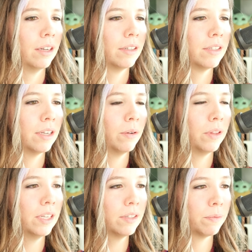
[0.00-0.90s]
So
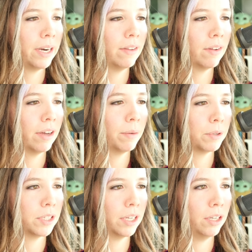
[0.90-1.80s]
this rates
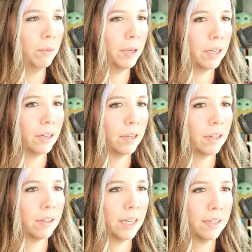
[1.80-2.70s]
100% human.
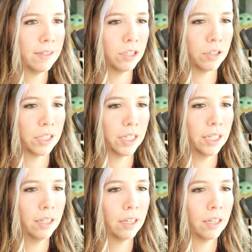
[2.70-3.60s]
That's interesting.